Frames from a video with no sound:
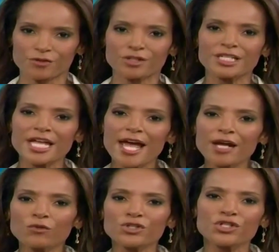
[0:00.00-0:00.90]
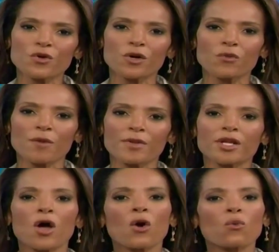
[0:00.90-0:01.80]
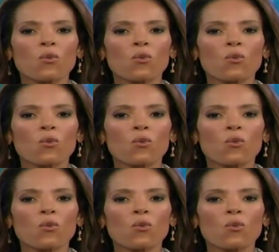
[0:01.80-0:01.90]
So today we're showing women